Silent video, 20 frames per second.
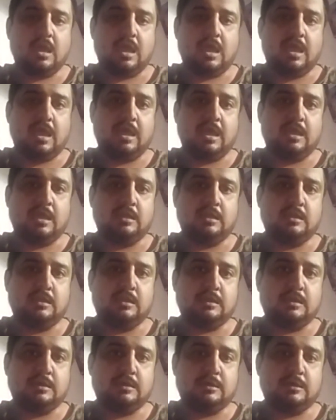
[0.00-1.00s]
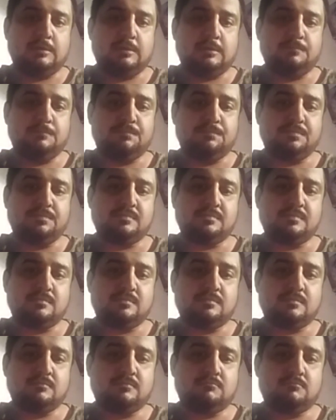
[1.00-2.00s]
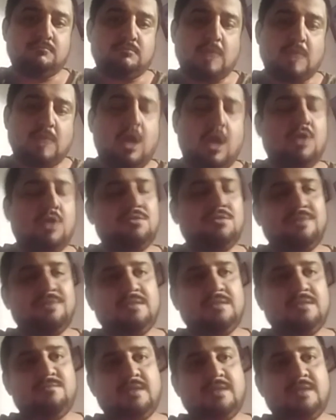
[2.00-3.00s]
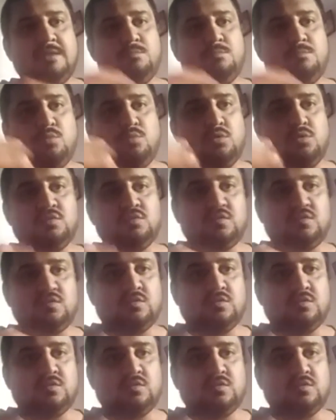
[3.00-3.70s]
And how do we invite both